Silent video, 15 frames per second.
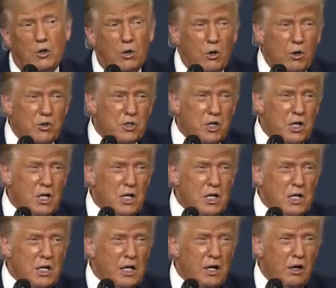cost.
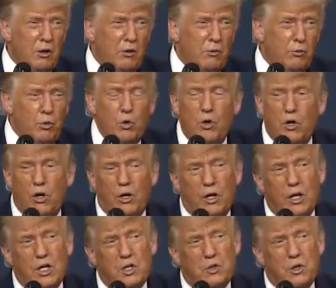It'll ruin our
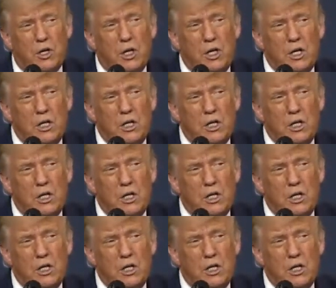country.